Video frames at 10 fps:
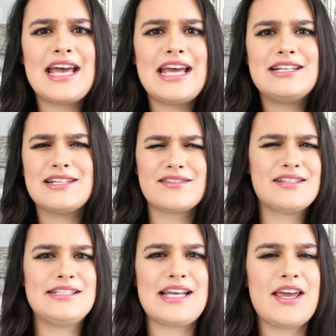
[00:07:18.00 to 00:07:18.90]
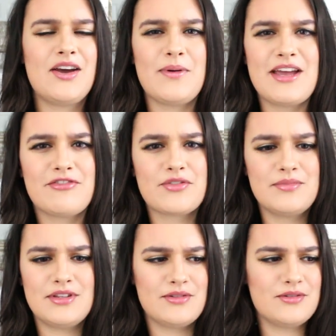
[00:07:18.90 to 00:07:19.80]
it doesn't take away
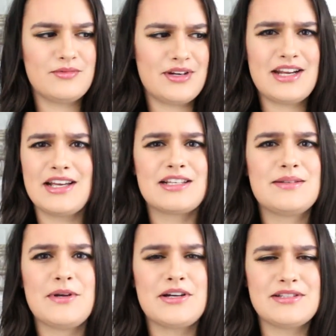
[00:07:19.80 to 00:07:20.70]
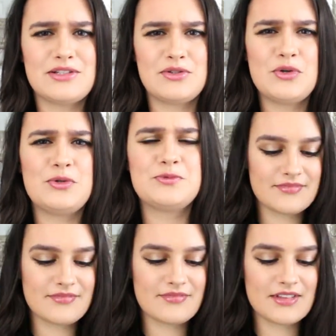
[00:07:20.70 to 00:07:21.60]
from the reading experience at all.
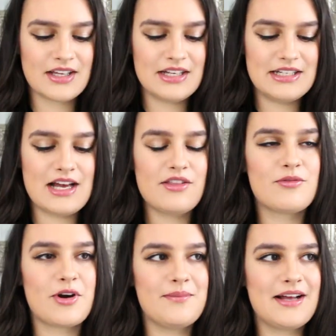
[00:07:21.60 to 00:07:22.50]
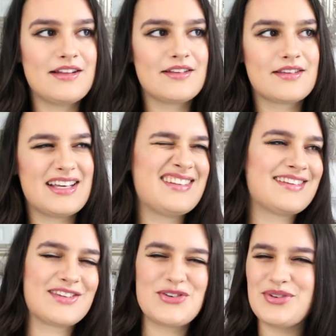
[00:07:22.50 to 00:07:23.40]
Now the romance, and
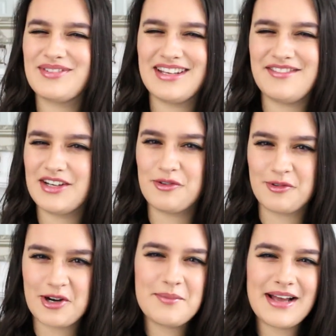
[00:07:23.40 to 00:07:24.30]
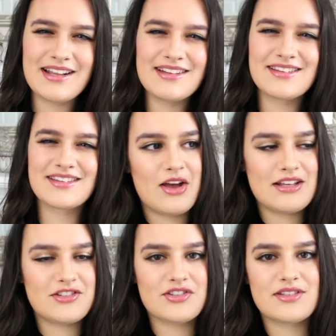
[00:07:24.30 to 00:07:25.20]
it's not even a romance,
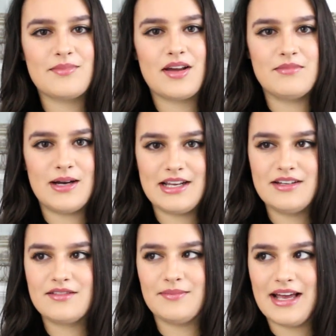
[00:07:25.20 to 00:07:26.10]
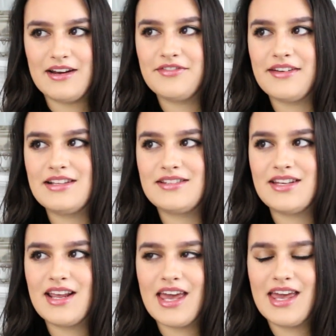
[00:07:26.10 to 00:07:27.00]
it's just my mind
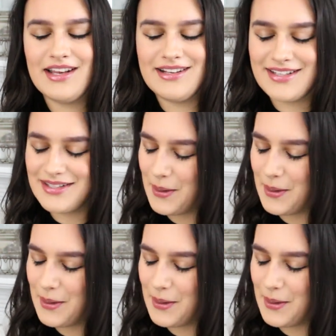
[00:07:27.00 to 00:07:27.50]
manifesting it.